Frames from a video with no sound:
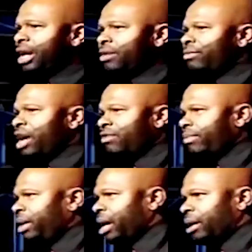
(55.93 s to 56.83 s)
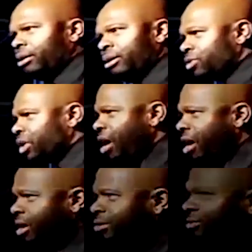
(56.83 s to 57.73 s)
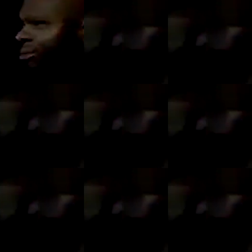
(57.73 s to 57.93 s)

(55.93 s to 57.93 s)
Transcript: y'all ain't ready for me yet. No, sir.